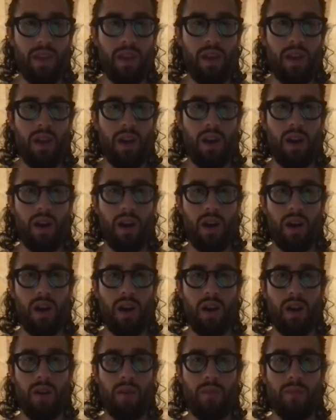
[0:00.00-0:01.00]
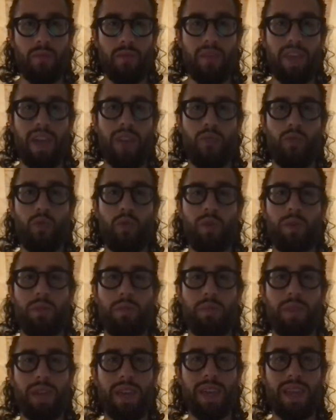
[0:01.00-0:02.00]
then would
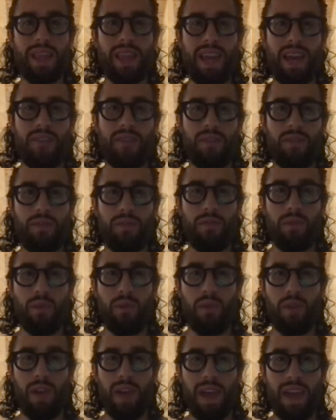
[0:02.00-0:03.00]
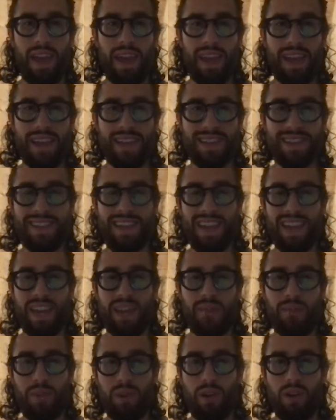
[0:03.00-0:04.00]
be left for a second
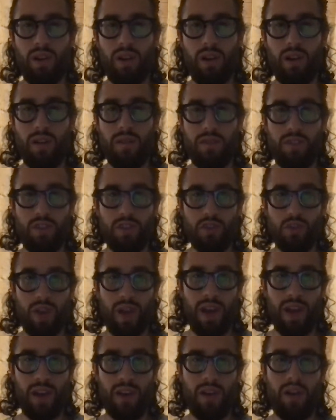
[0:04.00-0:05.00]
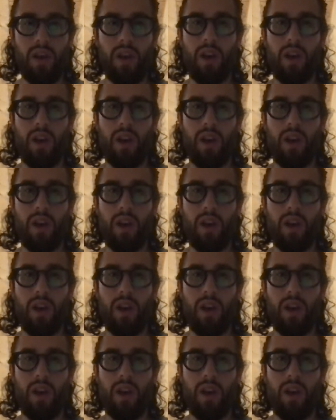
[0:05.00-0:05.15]
part of the trial,